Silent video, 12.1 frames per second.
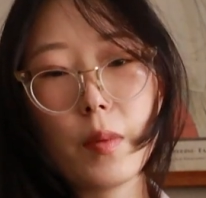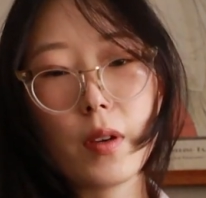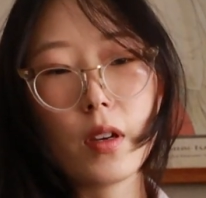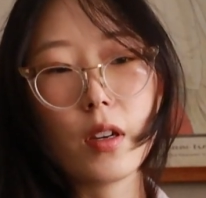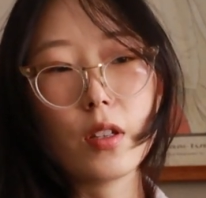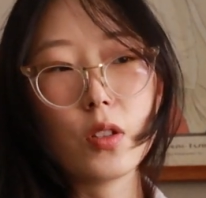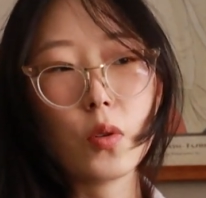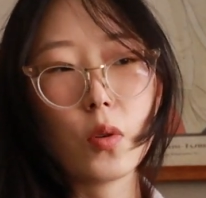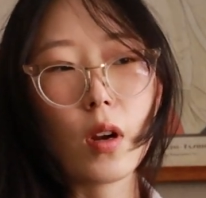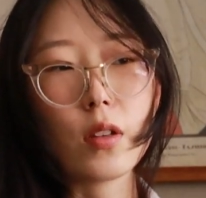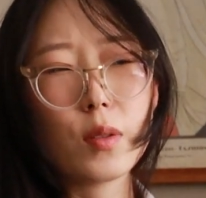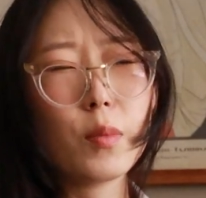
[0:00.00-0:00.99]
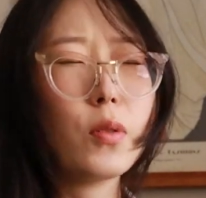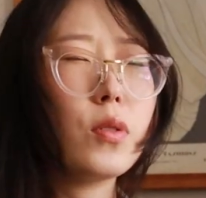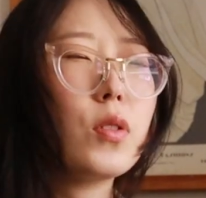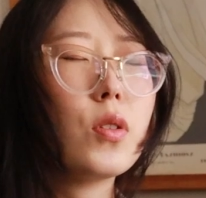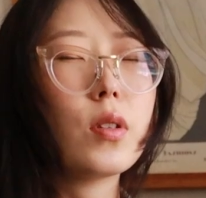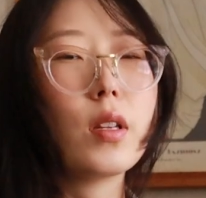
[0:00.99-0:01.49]
because you're not
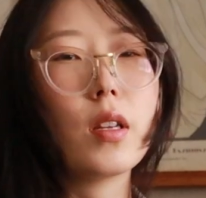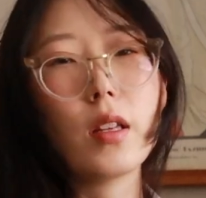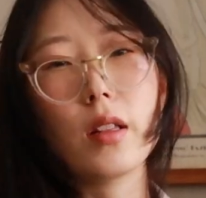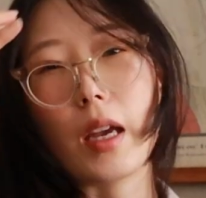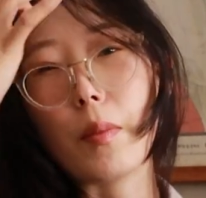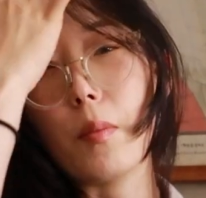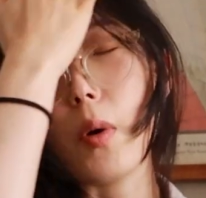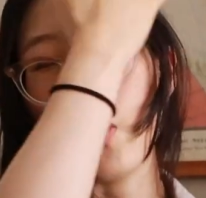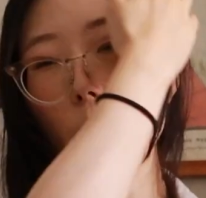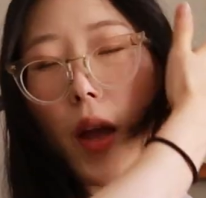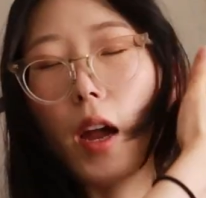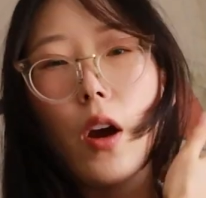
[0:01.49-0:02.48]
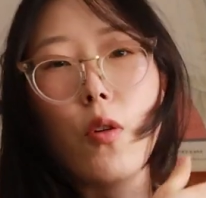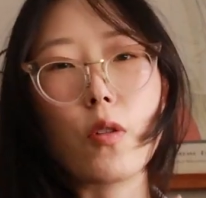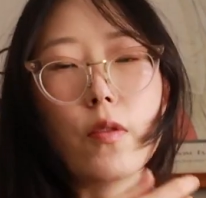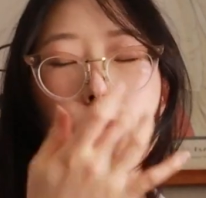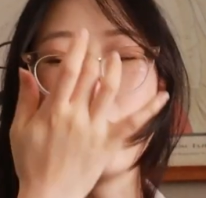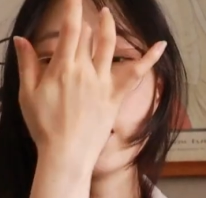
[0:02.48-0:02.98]
supposed to use anything like mohair
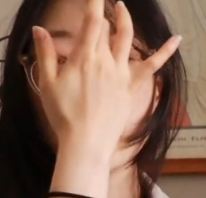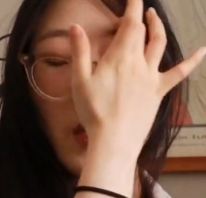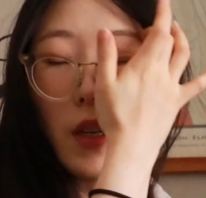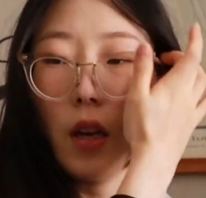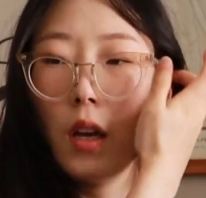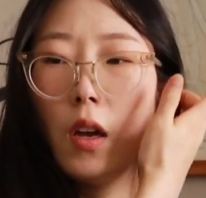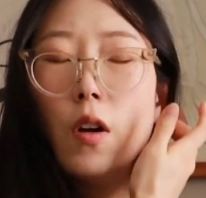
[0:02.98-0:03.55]
or fuzzy